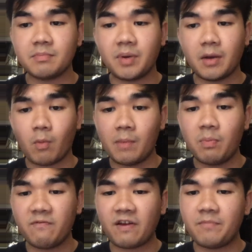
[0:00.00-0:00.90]
but
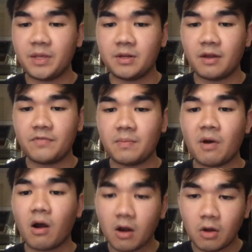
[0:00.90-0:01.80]
1.5 billion of
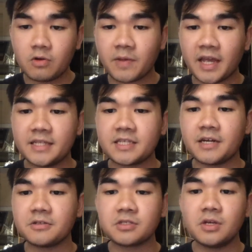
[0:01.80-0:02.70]
them are owned by
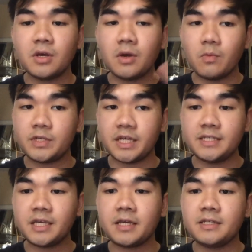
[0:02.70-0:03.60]
insiders, which
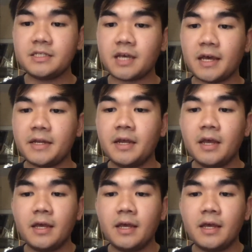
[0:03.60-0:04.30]
is a good sign.